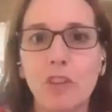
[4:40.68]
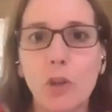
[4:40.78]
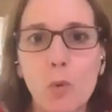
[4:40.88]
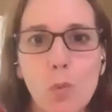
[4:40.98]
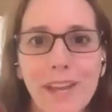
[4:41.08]

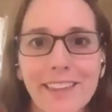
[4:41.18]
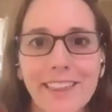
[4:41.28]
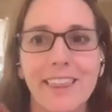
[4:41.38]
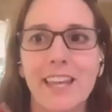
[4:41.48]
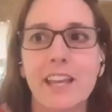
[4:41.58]
with
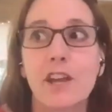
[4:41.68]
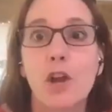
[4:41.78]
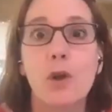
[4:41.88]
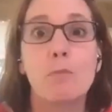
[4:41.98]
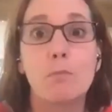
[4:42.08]

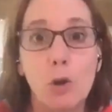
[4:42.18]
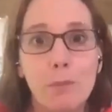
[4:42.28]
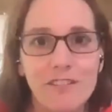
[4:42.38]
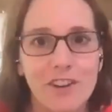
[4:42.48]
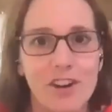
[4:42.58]

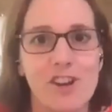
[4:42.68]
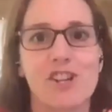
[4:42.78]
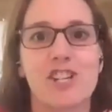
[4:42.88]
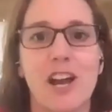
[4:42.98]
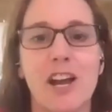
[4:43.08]
moment of
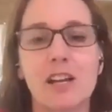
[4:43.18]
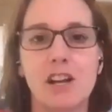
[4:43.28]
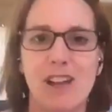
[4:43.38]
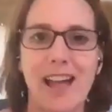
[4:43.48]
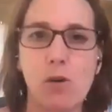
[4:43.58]
inertia,
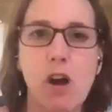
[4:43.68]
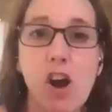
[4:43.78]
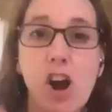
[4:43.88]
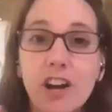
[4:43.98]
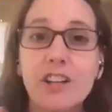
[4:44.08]
how
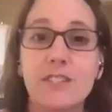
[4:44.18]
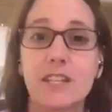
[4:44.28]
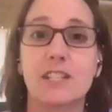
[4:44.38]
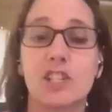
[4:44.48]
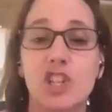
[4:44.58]
hard is
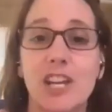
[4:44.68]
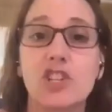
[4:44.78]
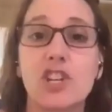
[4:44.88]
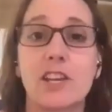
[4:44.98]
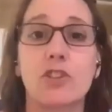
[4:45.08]
it to change
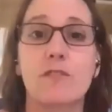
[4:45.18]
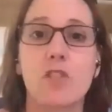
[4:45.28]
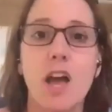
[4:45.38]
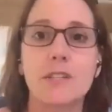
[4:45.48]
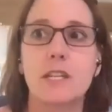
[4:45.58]
an angular
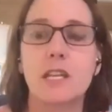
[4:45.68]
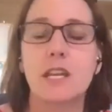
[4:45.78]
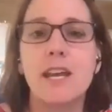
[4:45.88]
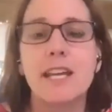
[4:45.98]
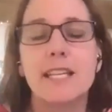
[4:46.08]
velocity,
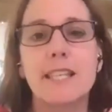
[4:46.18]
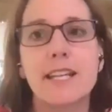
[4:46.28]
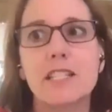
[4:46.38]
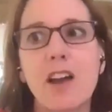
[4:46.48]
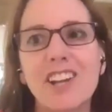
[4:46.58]
is that
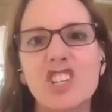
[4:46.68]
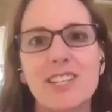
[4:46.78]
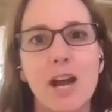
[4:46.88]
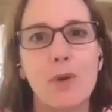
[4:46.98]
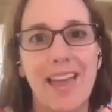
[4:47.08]
it's not just
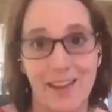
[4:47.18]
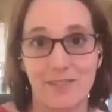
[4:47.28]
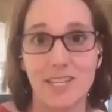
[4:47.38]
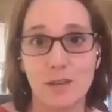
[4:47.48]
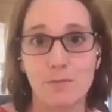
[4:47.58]
how
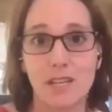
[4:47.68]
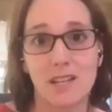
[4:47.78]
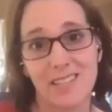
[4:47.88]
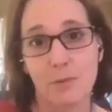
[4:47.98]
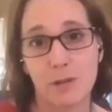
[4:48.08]
heavy something
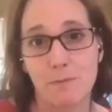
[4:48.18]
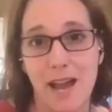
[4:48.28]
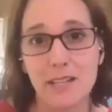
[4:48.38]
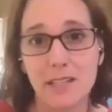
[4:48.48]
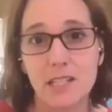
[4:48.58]
is, how much
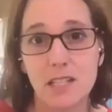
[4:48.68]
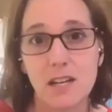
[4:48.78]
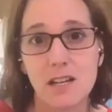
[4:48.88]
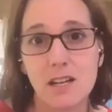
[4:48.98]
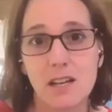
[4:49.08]
mass is
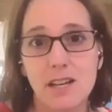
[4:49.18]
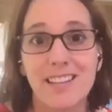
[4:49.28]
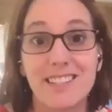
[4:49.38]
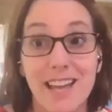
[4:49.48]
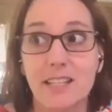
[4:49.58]
there,
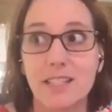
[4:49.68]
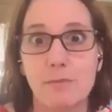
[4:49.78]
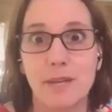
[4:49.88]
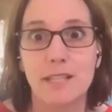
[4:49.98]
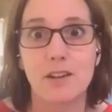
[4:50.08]
because yes,
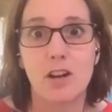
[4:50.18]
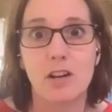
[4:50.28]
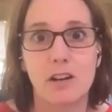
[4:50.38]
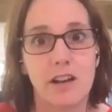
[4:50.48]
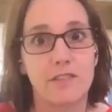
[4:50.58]
that makes it
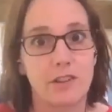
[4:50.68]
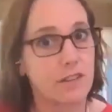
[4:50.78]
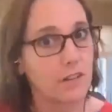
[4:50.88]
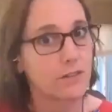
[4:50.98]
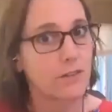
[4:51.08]
harder. Heavier
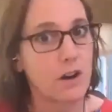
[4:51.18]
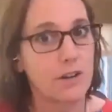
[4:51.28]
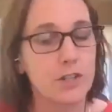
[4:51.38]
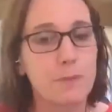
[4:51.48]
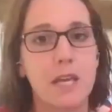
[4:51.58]
things are hard
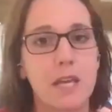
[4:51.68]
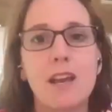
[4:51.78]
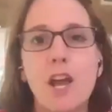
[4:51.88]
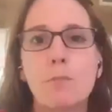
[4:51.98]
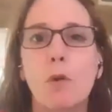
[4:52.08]
to spin,
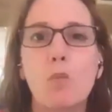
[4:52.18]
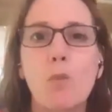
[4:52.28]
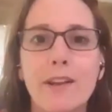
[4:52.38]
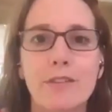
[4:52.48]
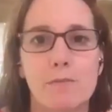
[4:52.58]
but
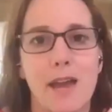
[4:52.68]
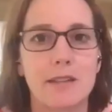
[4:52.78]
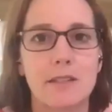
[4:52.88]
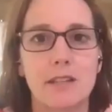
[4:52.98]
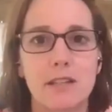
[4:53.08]
where the
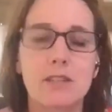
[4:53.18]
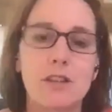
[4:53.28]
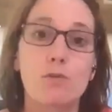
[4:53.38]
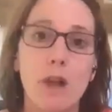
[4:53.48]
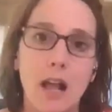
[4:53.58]
mass is
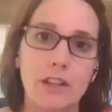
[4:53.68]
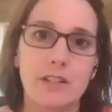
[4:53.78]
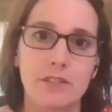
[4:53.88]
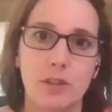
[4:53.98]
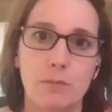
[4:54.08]

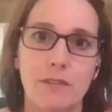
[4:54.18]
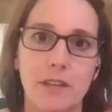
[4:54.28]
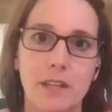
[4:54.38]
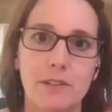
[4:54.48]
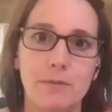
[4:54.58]
relative to the pivot.